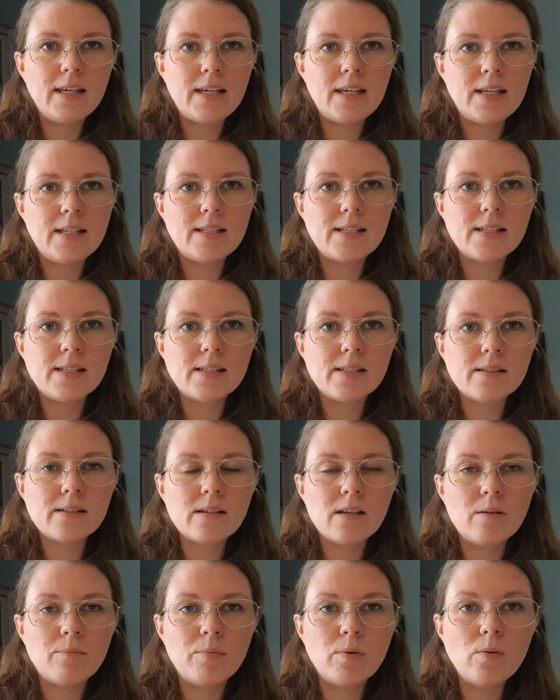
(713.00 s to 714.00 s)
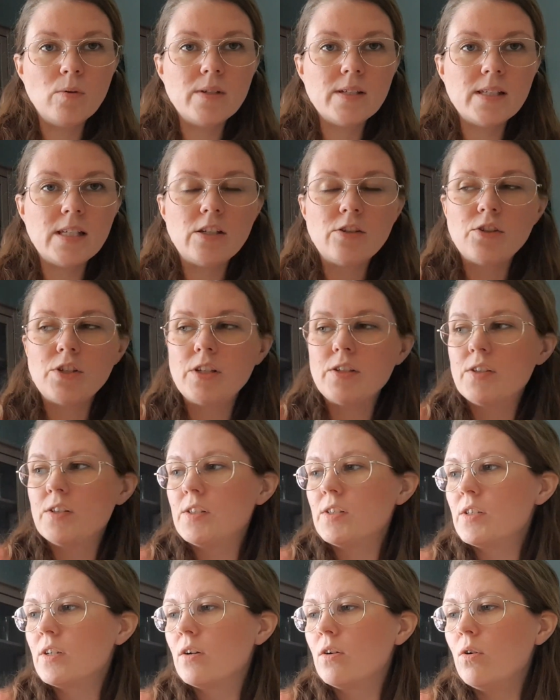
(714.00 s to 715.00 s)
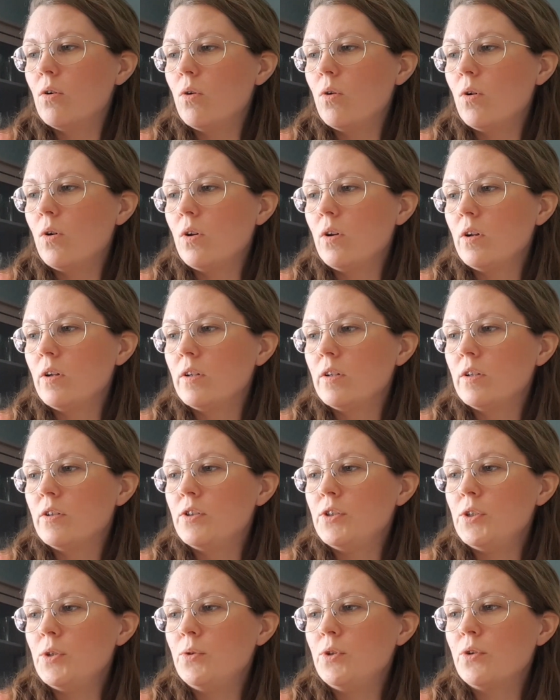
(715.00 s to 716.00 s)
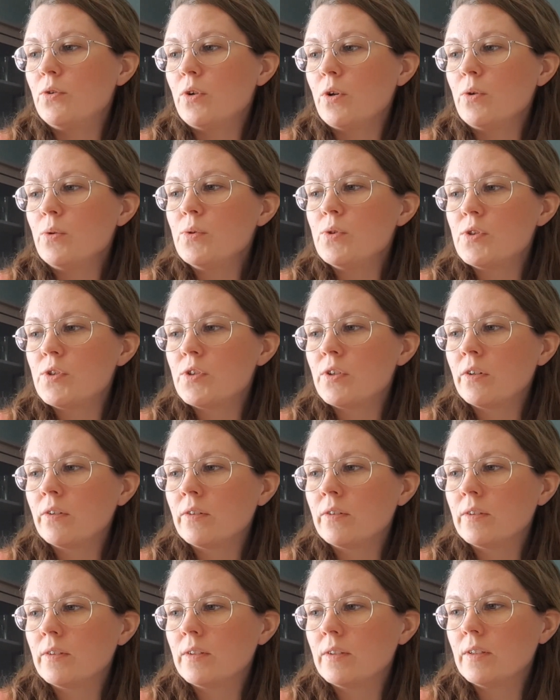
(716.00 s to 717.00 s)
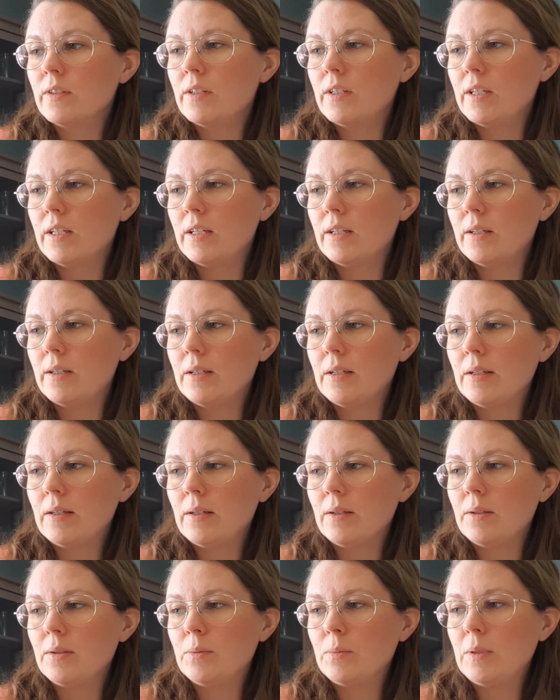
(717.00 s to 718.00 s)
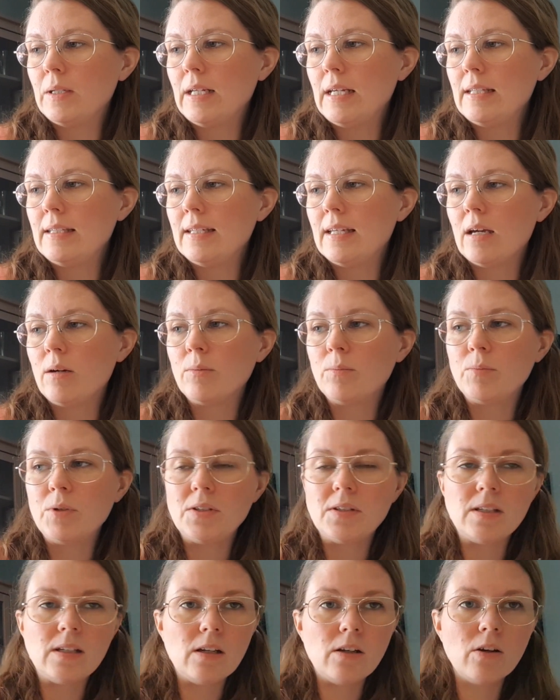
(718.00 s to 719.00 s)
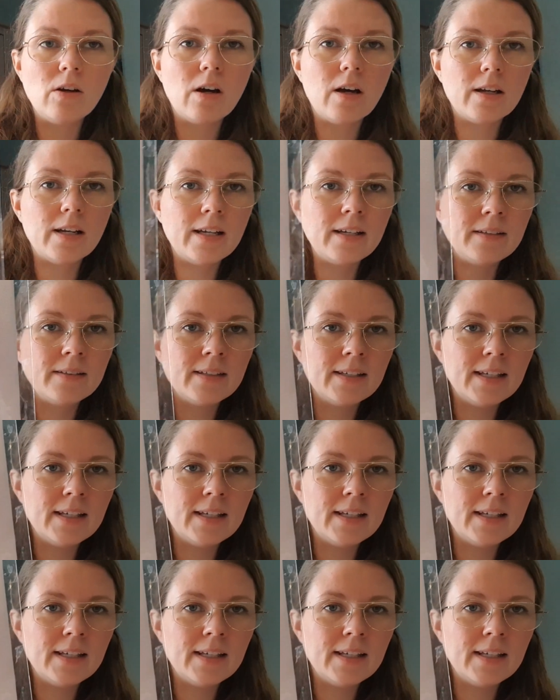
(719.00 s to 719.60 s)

It's a pool stitches called Tudor Rose, 28 count Britain in Ghana.